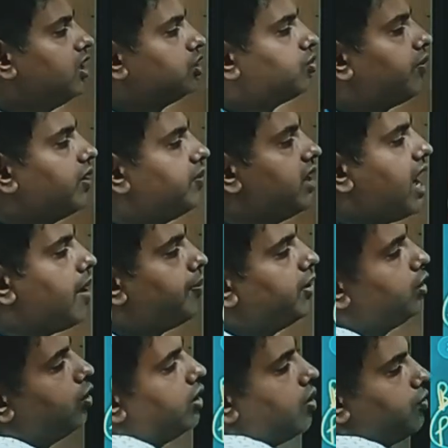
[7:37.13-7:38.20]
So what will happen?
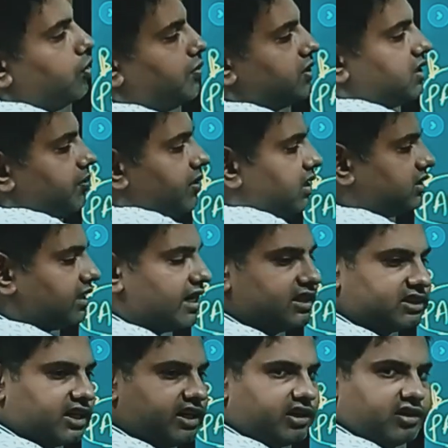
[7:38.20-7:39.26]
Your WBC will
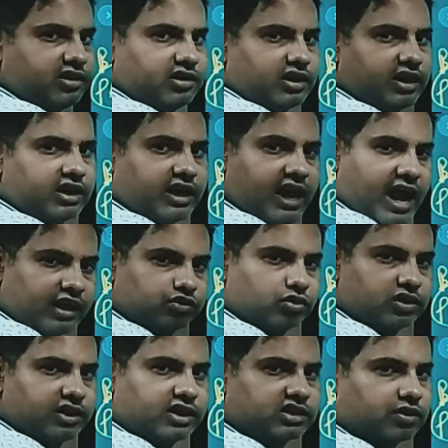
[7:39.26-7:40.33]
sense it
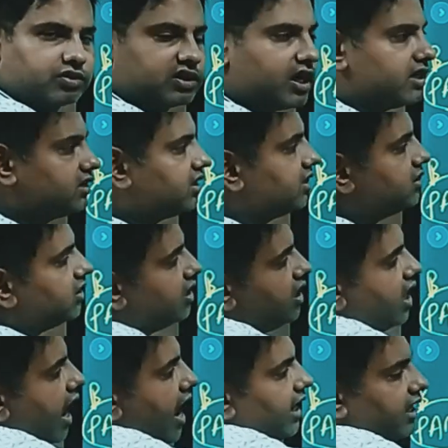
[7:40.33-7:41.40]
exogenous substances,
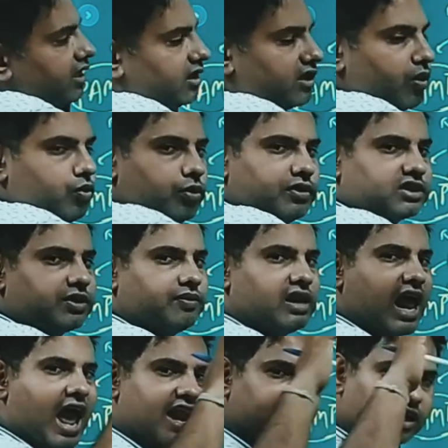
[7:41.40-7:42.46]
and WBC
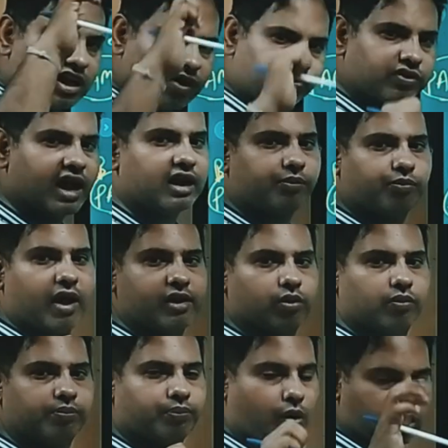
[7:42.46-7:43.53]
will engulf that
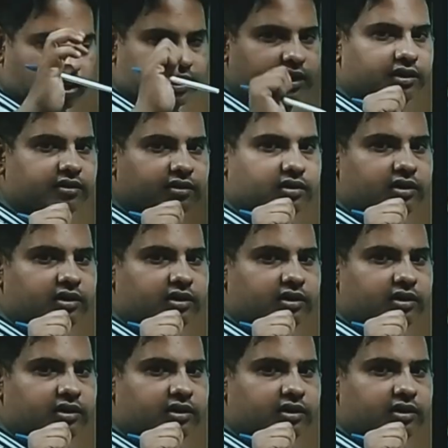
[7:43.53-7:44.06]
pollen.